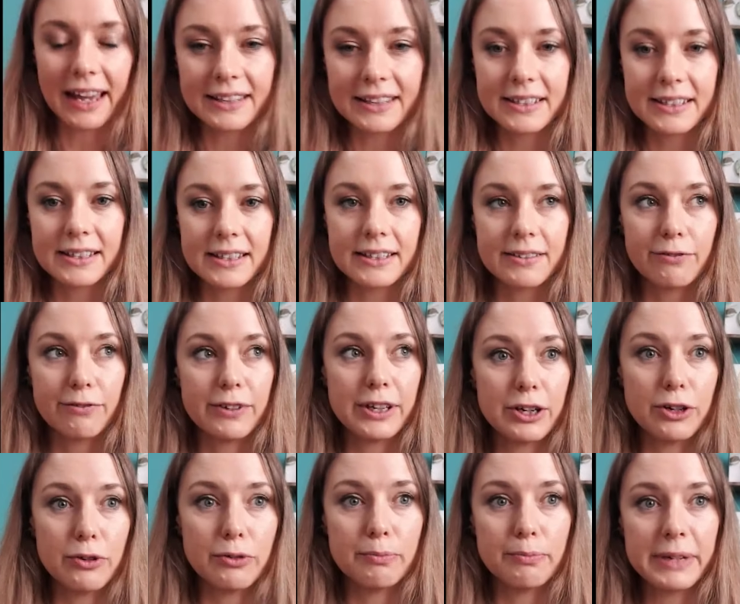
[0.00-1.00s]

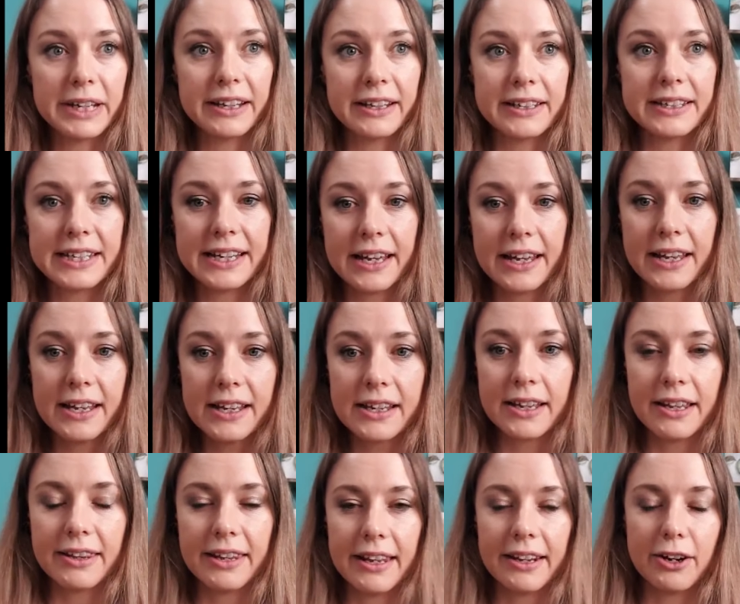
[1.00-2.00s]
last filming
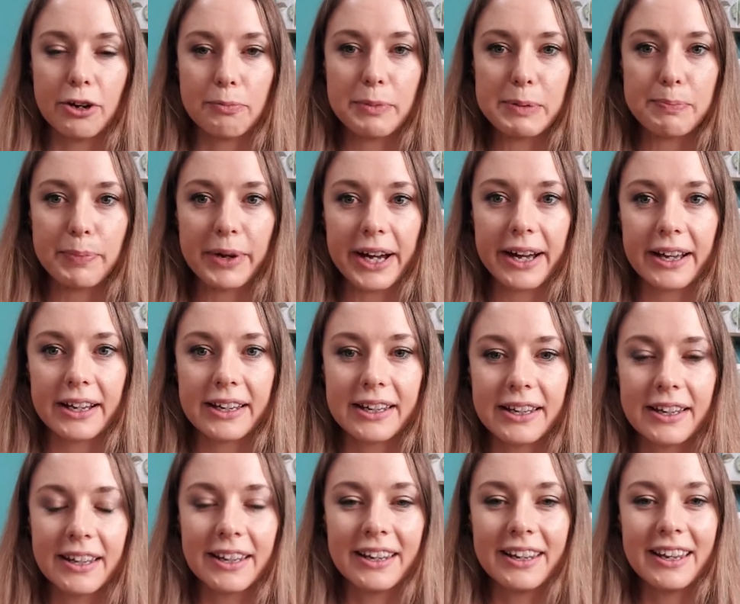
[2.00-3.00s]
day, and then I'll be
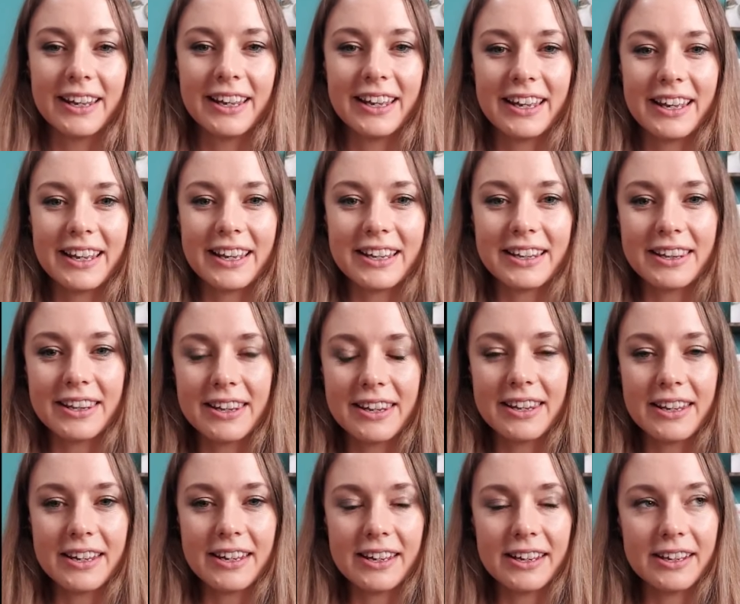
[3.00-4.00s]
back
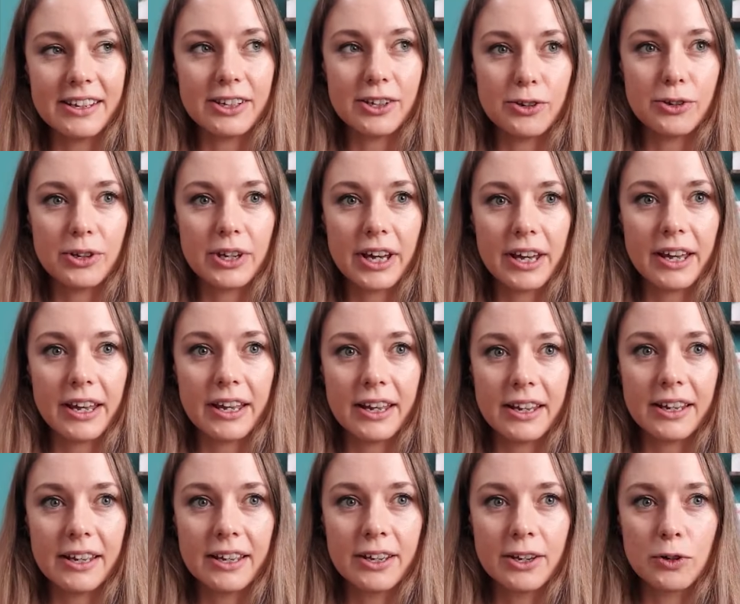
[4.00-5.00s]
in the
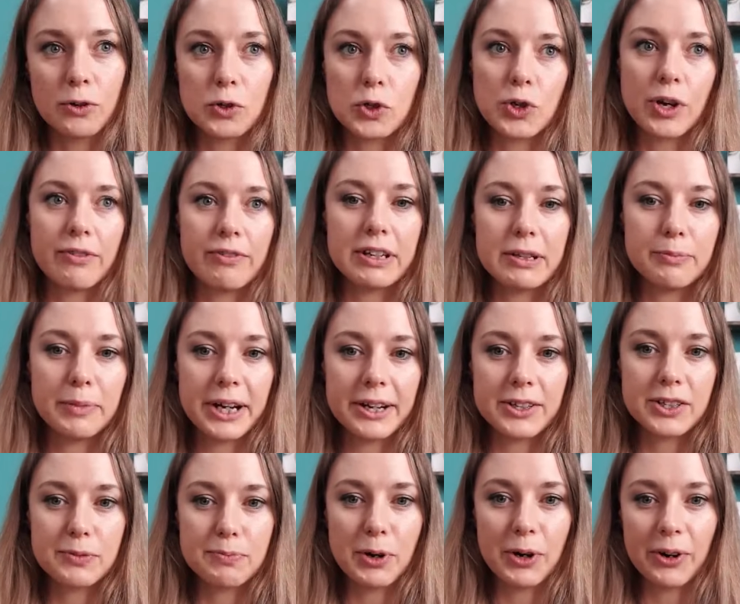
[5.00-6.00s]
UK, or
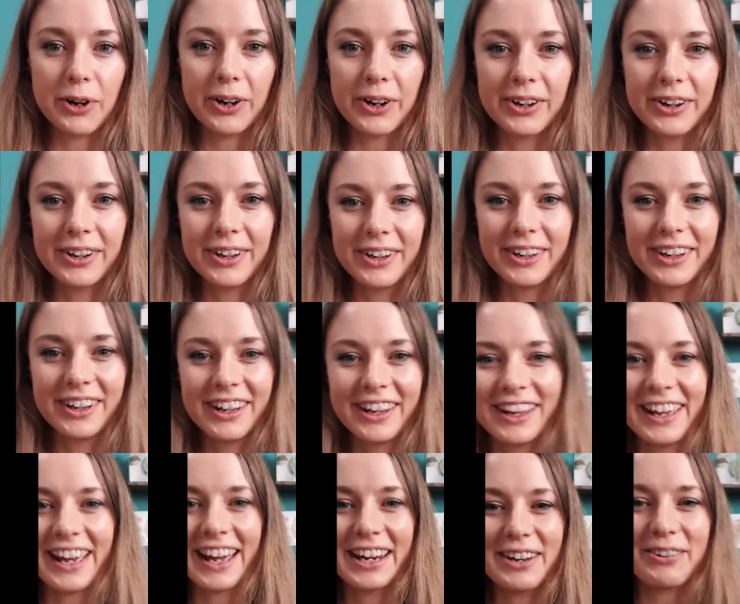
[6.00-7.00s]
travelling back tomorrow.
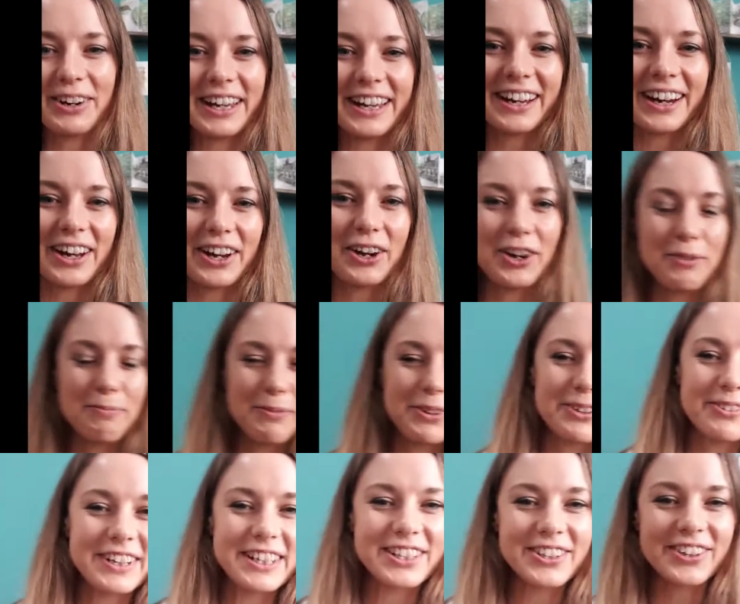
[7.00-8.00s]
Anyway, I
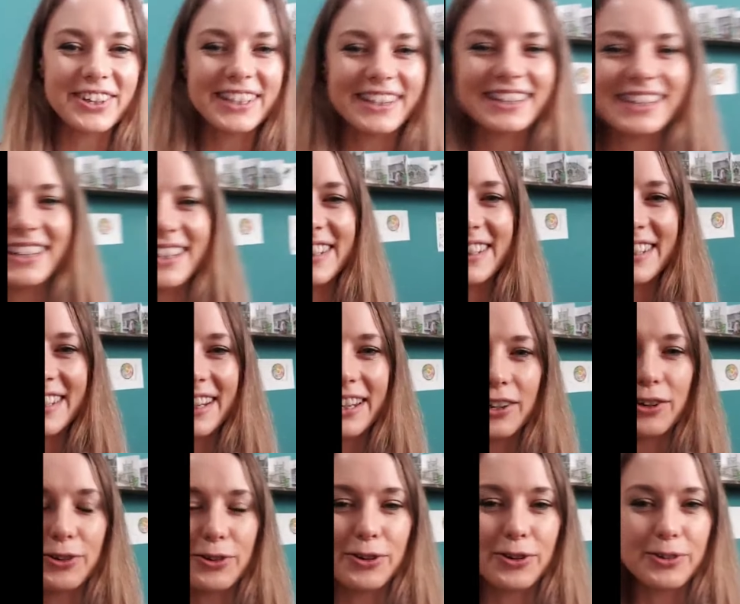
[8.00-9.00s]
hope you enjoyed
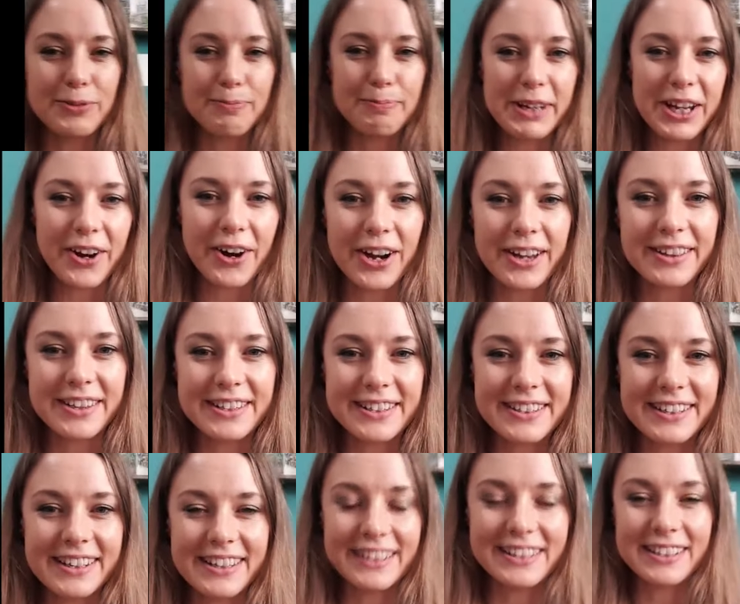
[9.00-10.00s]
this little
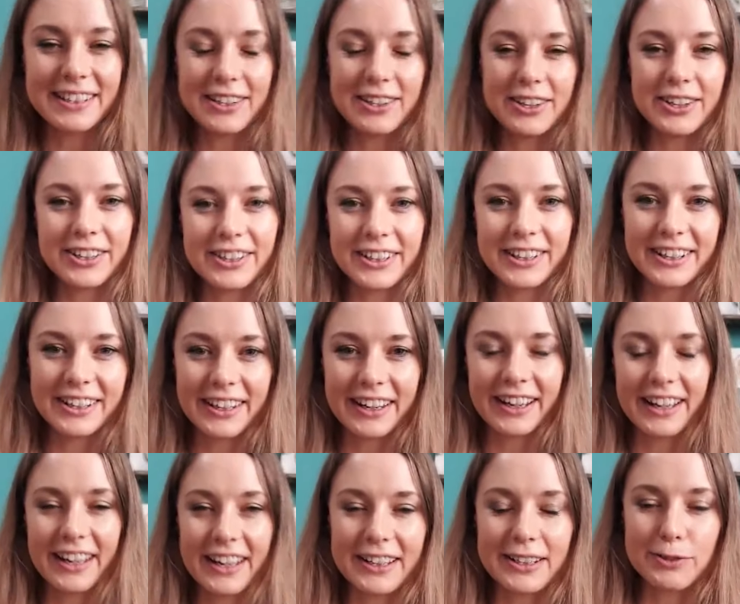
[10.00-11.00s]
behind the scenes
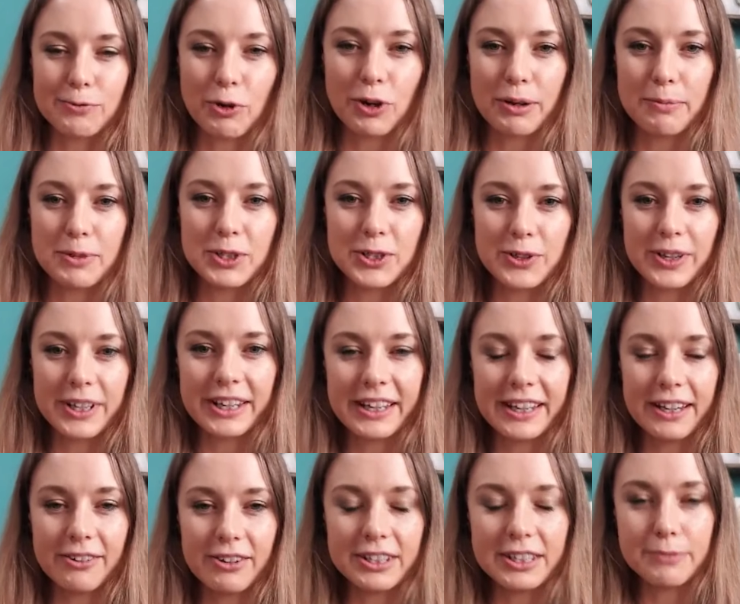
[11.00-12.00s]
look at what I'm
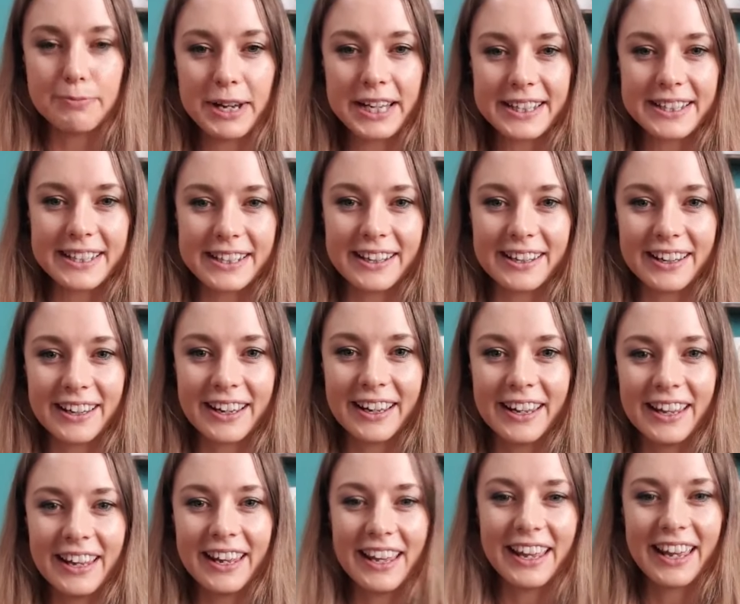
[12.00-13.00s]
doing here at
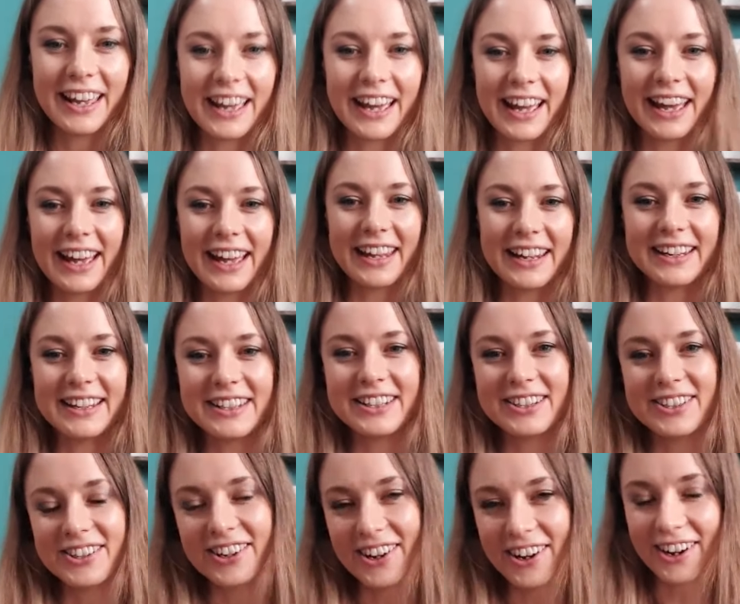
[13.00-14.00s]
Domestika.
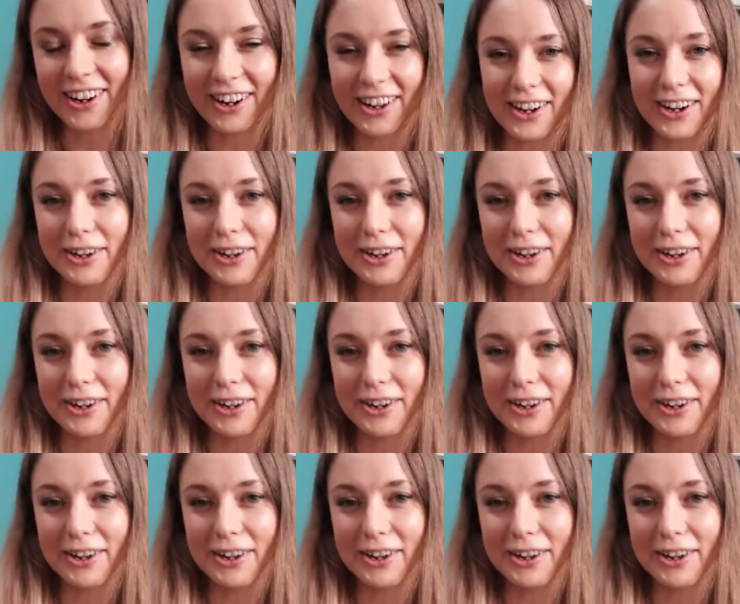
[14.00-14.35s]
And